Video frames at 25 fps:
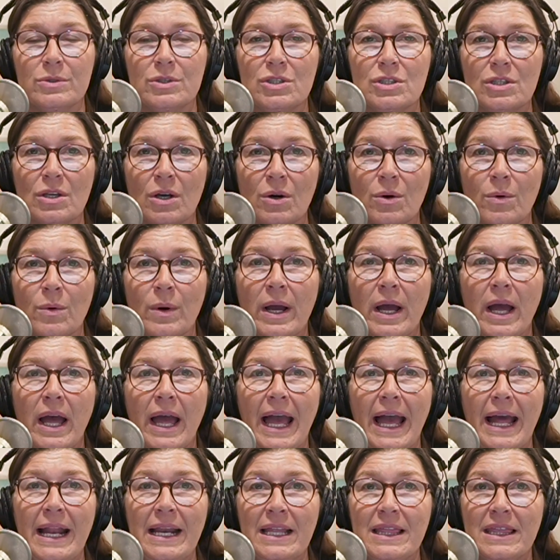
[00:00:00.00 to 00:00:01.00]
So
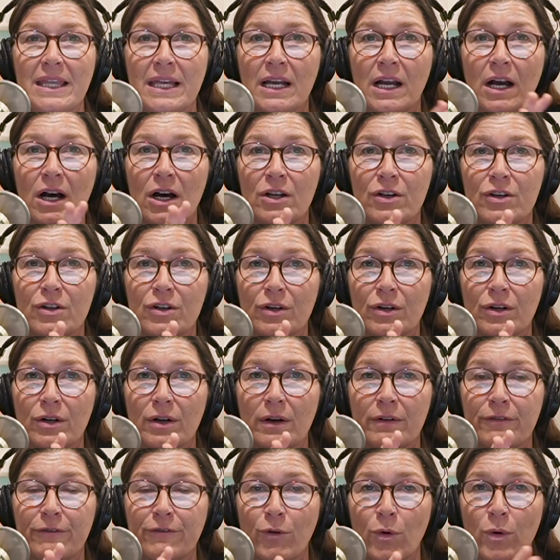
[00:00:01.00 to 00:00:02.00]
anything under
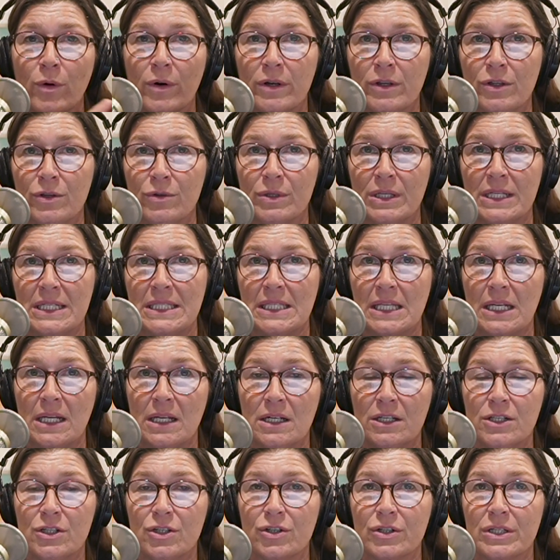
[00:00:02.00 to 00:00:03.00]
four units and
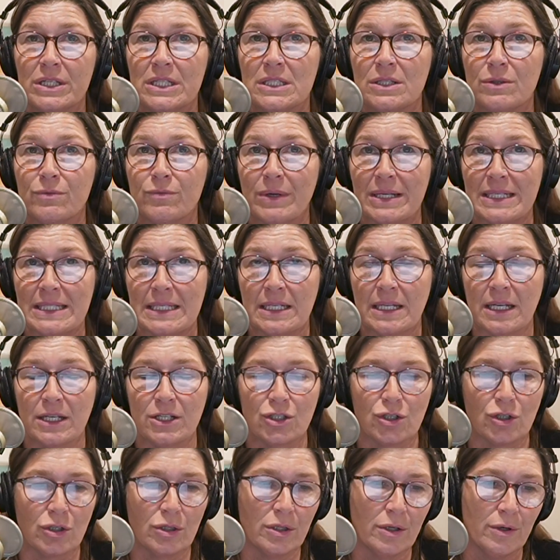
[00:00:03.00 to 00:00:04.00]
under is a
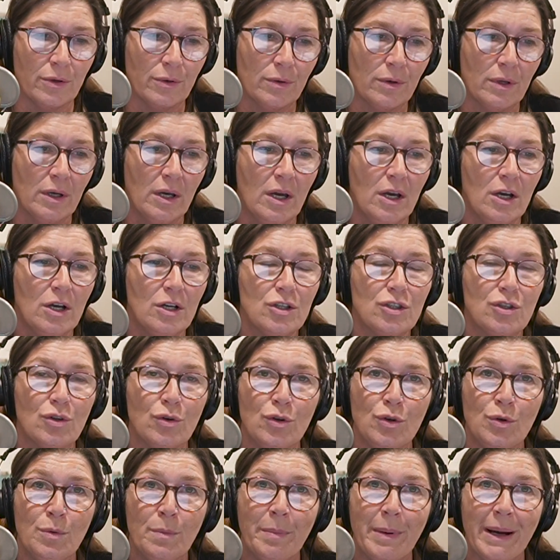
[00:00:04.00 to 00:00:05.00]
residential loan. So
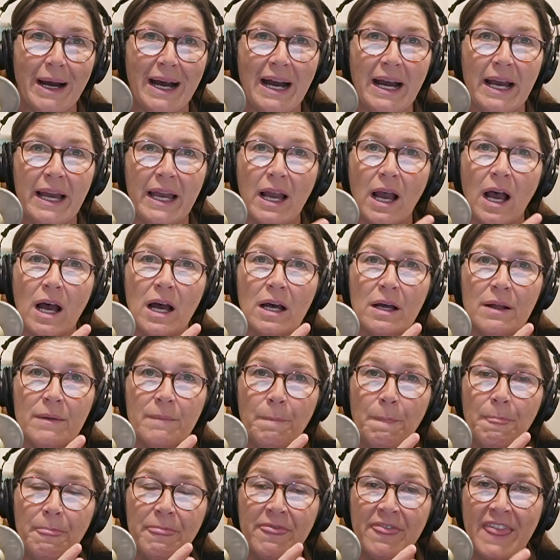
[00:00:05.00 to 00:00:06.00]
you buy uh,
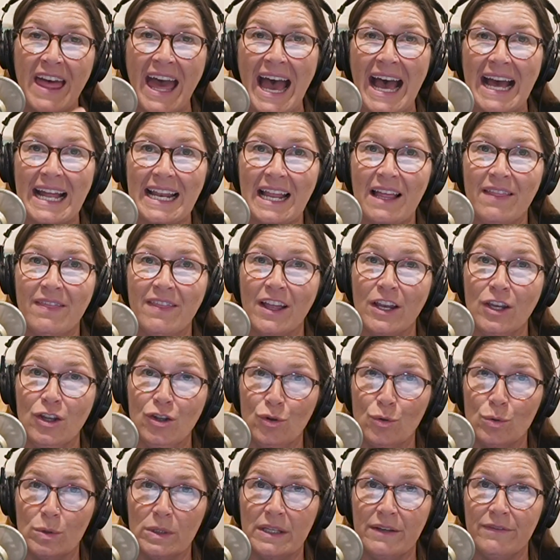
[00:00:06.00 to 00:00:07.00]
that and then
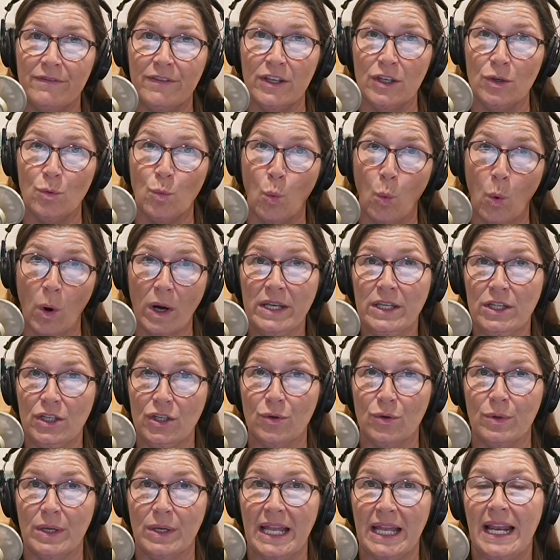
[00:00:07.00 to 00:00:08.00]
you live in one
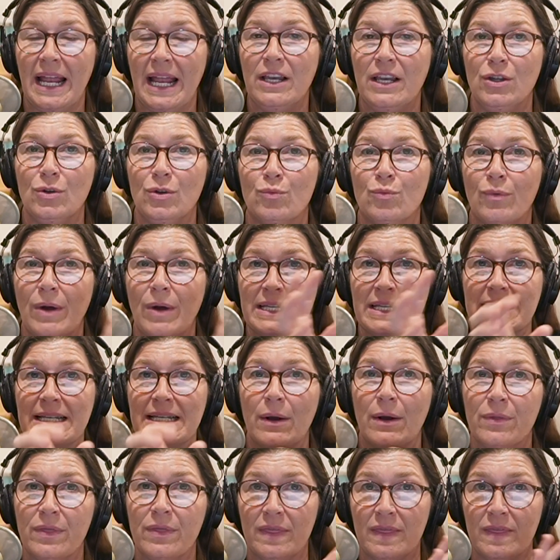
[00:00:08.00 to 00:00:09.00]
unit and you rent
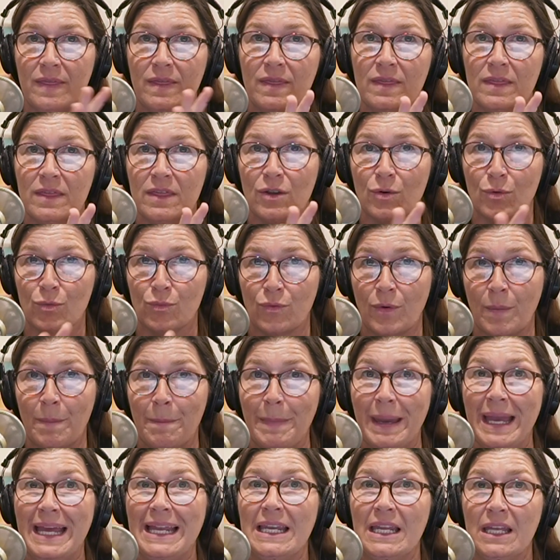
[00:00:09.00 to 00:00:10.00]
out the
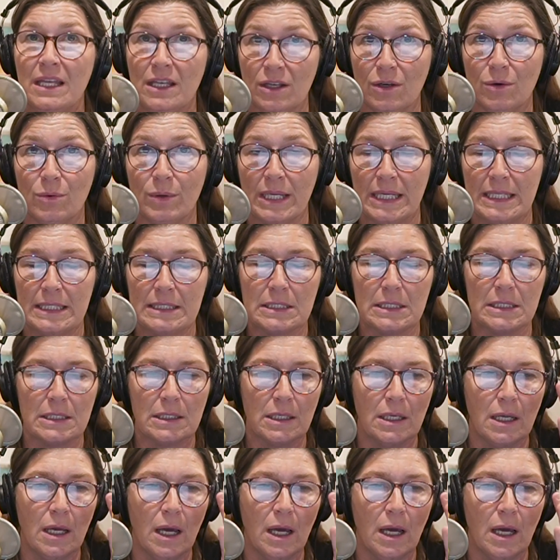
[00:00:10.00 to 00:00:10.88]
remaining units.